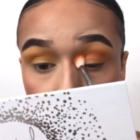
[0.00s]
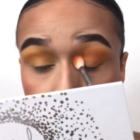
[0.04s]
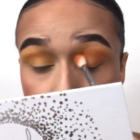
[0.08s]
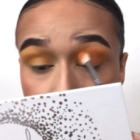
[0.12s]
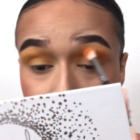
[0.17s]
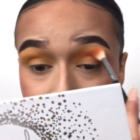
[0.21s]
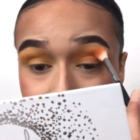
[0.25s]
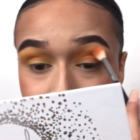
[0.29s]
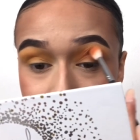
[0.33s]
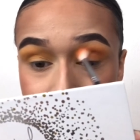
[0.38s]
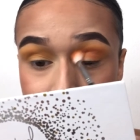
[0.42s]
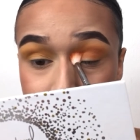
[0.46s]

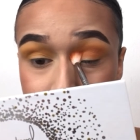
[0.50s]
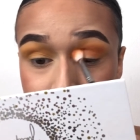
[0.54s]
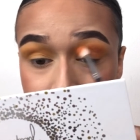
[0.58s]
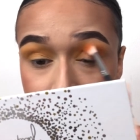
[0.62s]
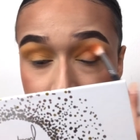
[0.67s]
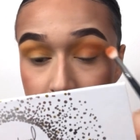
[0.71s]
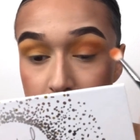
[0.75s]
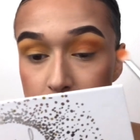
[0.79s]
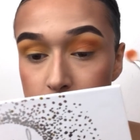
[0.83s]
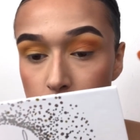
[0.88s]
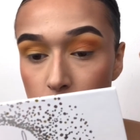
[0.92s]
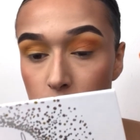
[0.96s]
that's
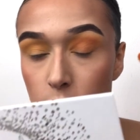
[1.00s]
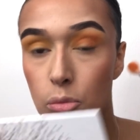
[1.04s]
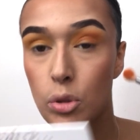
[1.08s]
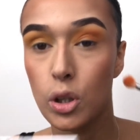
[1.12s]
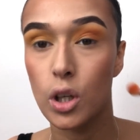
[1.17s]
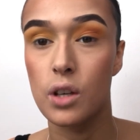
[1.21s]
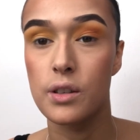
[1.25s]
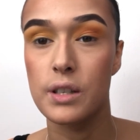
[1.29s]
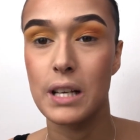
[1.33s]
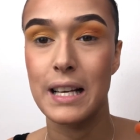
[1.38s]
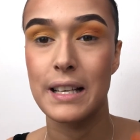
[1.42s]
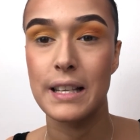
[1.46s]
decent,
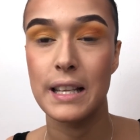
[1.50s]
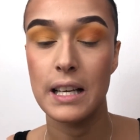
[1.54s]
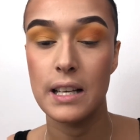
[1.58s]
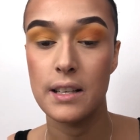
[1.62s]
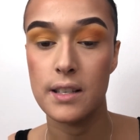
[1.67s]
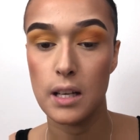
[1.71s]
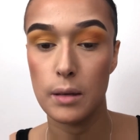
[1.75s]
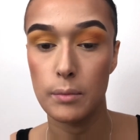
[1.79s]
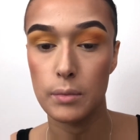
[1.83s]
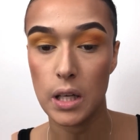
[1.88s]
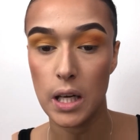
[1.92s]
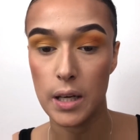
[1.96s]
because I think
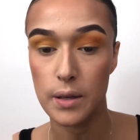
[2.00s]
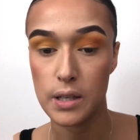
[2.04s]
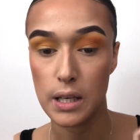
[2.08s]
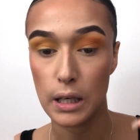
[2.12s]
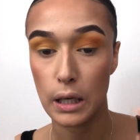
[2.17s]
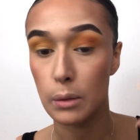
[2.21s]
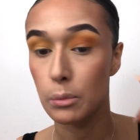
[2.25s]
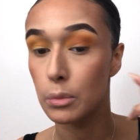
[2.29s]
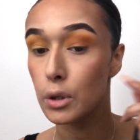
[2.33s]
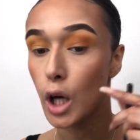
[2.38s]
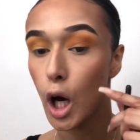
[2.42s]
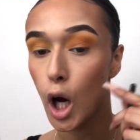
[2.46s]
sometimes it
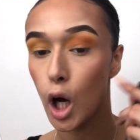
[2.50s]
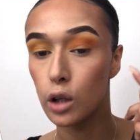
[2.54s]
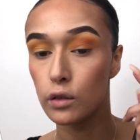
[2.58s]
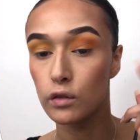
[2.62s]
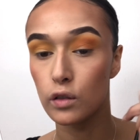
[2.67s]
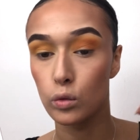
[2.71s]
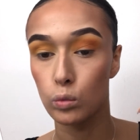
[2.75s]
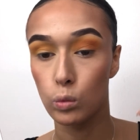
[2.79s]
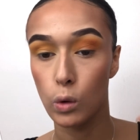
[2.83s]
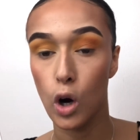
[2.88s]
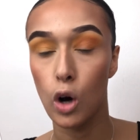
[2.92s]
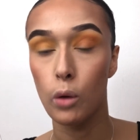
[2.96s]
can be
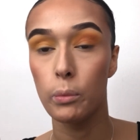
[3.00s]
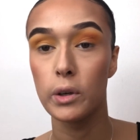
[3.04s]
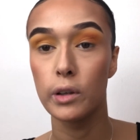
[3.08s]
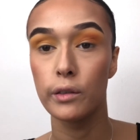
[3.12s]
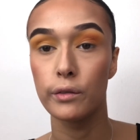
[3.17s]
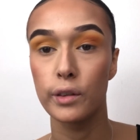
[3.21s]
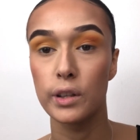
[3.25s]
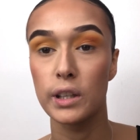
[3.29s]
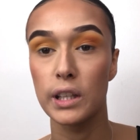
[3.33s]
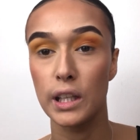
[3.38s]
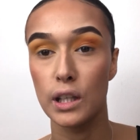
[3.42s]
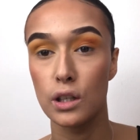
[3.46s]
overwhelming
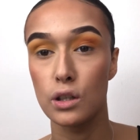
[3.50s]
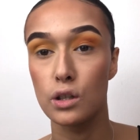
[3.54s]
for the